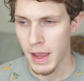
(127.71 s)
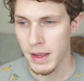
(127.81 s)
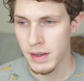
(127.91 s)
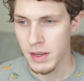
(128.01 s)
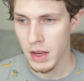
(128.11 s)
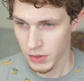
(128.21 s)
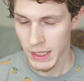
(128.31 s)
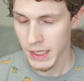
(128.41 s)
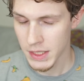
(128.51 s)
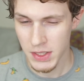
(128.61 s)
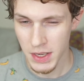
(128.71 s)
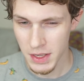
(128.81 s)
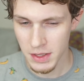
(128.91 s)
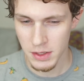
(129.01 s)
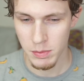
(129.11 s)
And like I said,
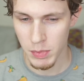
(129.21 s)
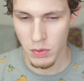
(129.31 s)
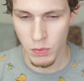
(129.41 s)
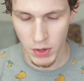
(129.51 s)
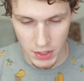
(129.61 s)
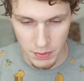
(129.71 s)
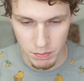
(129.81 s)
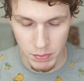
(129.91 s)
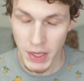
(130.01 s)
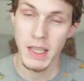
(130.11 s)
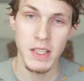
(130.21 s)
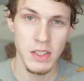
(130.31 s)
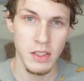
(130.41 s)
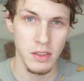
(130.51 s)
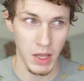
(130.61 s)
it's been one of the
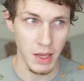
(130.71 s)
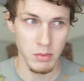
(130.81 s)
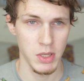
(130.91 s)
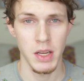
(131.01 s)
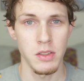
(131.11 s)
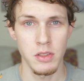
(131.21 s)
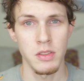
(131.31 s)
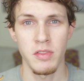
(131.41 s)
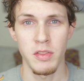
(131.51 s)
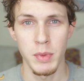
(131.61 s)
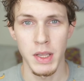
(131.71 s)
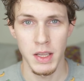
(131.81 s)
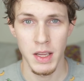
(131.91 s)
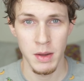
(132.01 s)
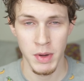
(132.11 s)
biggest game changers for
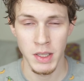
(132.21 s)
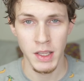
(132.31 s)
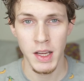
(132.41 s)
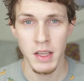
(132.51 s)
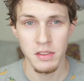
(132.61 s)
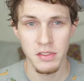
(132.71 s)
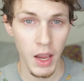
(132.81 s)
me in my life.